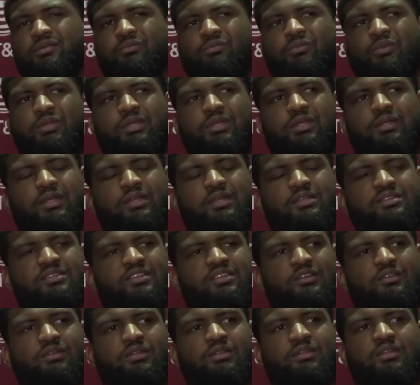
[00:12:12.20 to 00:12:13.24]
really
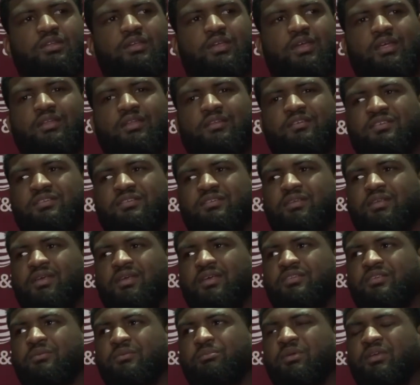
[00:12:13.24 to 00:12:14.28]
necessarily look at it
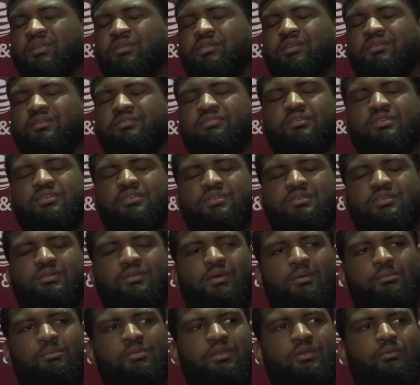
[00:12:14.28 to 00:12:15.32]
as a big difference.
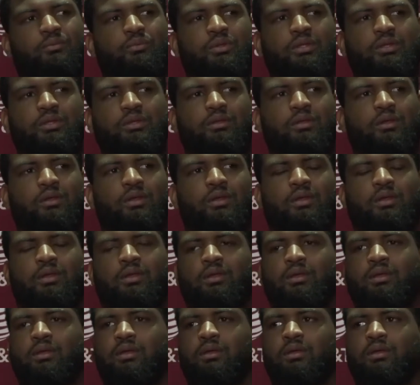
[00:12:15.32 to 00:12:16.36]
I mean, we
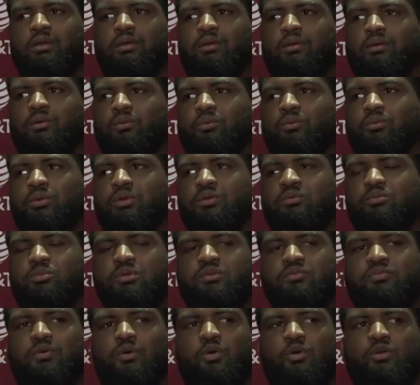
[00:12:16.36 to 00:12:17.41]

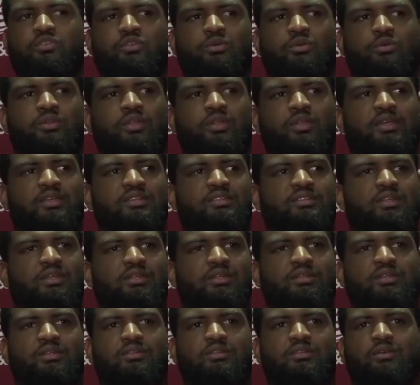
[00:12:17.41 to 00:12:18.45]
focus on things
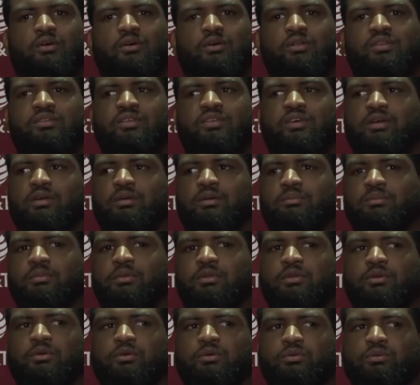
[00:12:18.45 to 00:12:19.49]
like this all the time. You
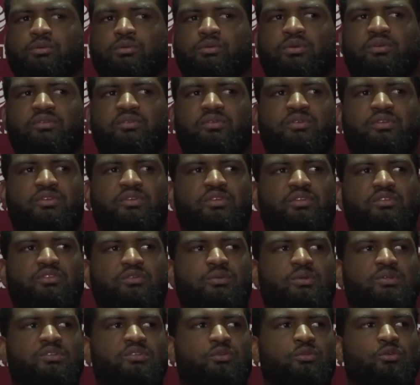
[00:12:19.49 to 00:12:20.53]
know, if it's a
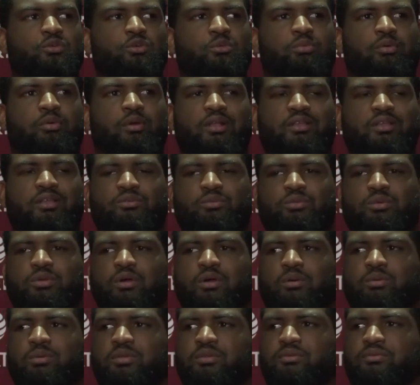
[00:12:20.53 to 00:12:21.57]
situation during practice, we
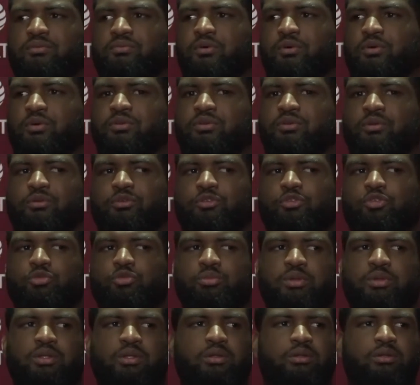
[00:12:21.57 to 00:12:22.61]
always focus on 2
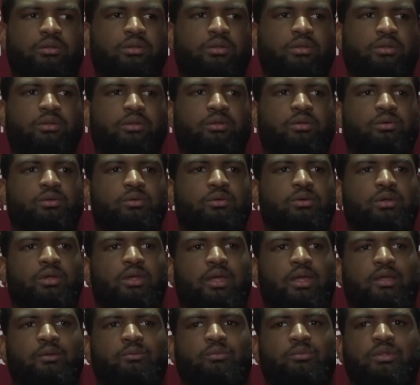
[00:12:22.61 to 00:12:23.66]
minute, you know, a
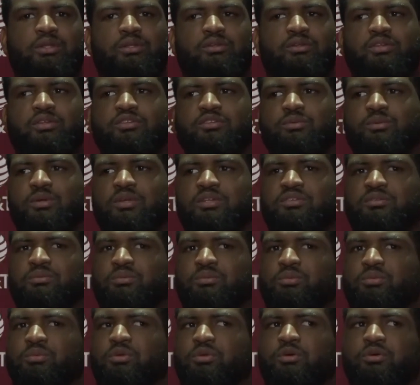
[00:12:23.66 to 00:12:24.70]
game winning situation
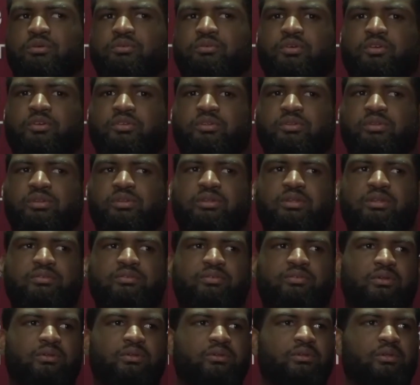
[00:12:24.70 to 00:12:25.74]
when we go versus the
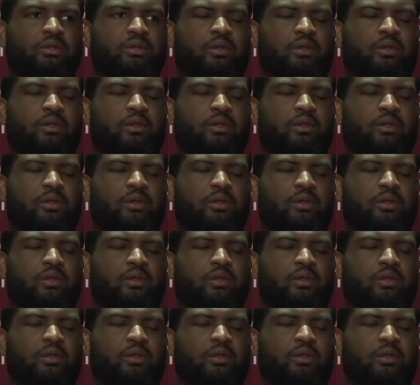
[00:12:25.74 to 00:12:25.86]
defense.